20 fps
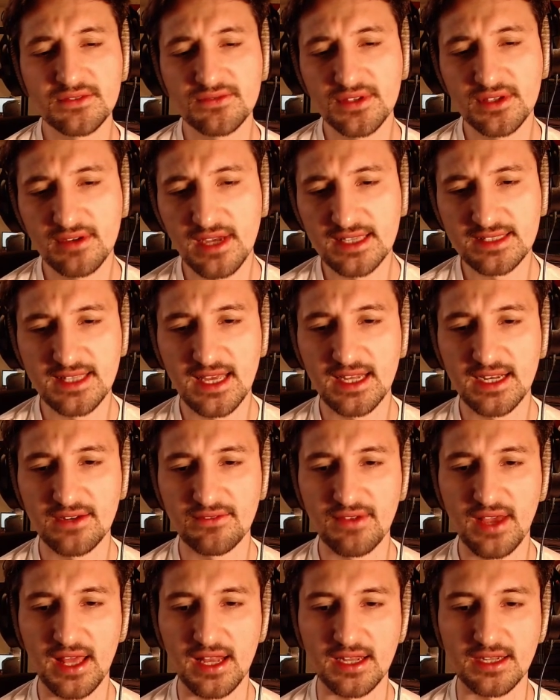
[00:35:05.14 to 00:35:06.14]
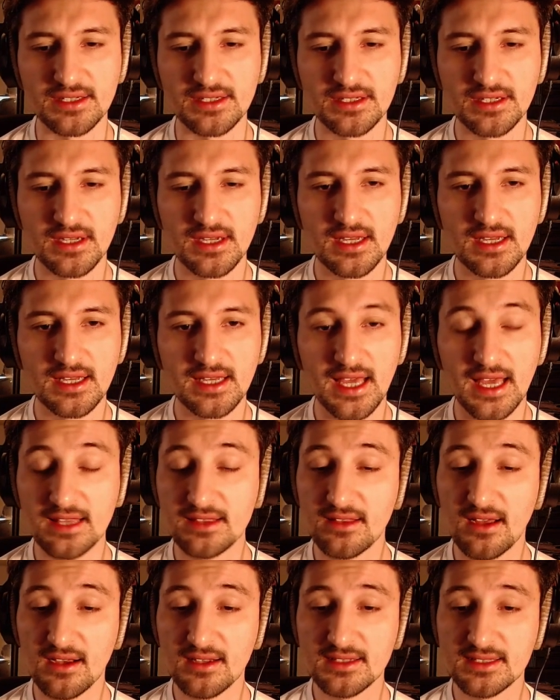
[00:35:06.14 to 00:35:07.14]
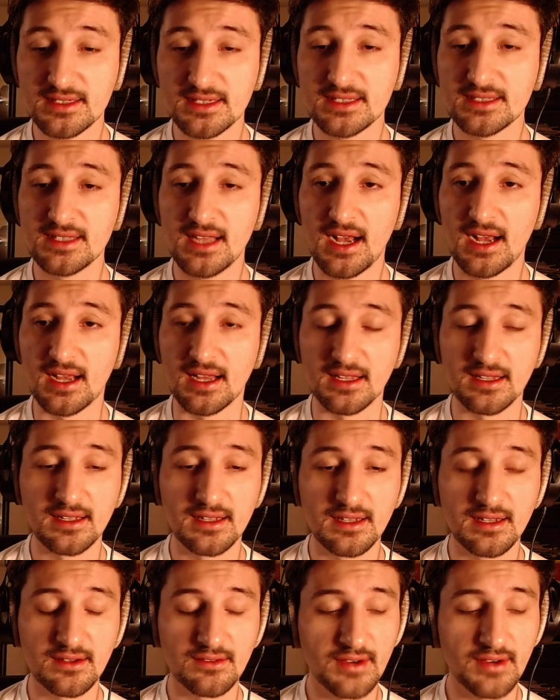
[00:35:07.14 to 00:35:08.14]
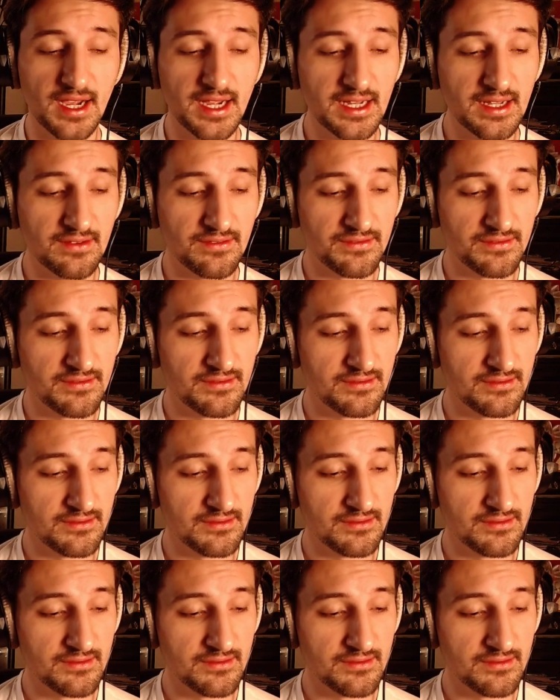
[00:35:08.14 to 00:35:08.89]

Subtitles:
view has that advantage, and Locke's does not, right? If